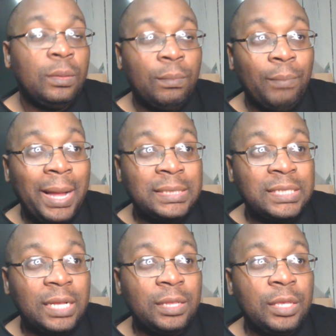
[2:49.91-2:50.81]
by
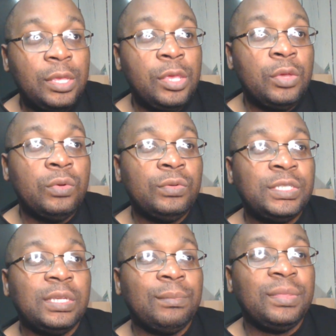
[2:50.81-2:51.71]
telling you
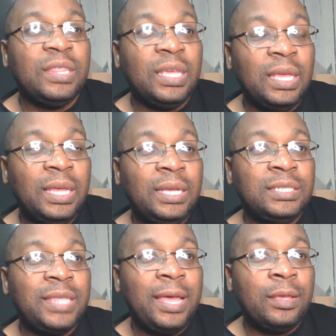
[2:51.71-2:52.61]
some
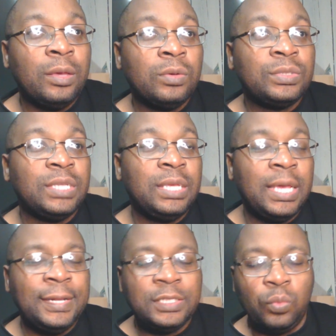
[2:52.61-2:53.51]
things that goes
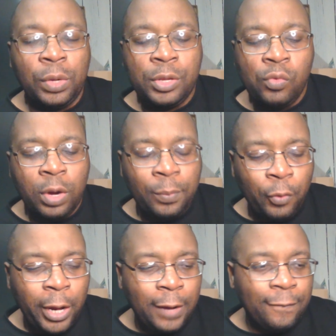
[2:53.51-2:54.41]
against what you are
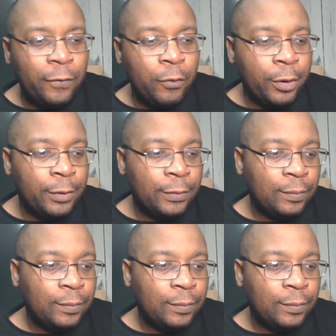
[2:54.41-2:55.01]
praying for.